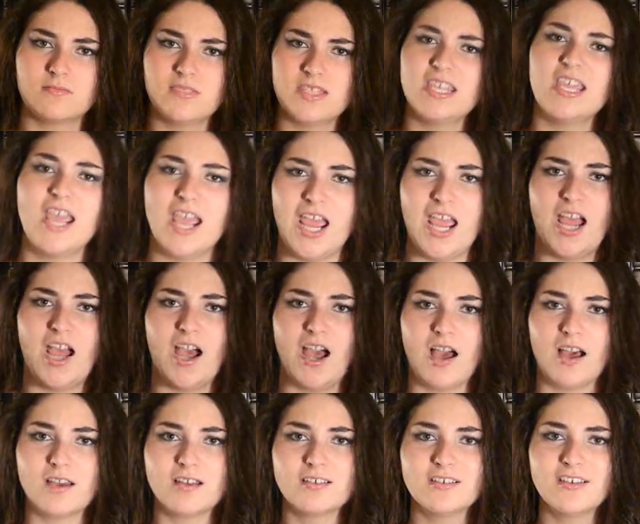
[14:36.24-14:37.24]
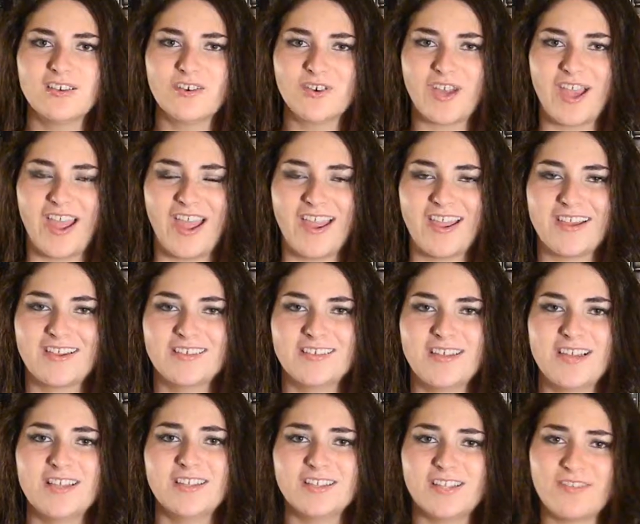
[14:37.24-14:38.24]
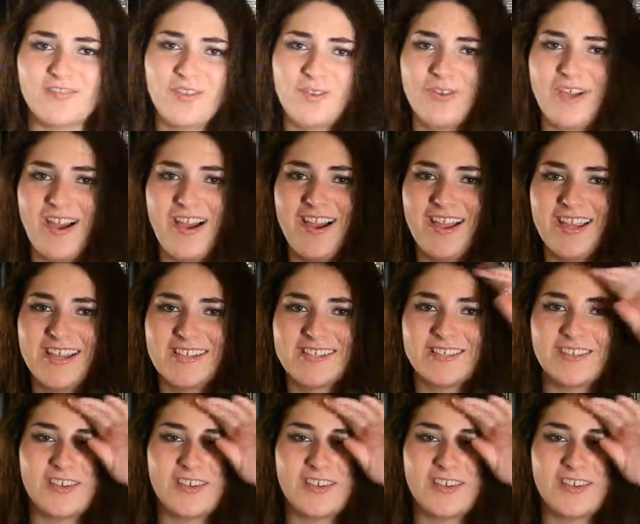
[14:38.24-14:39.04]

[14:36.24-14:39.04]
Yeah, okay. Love you guys.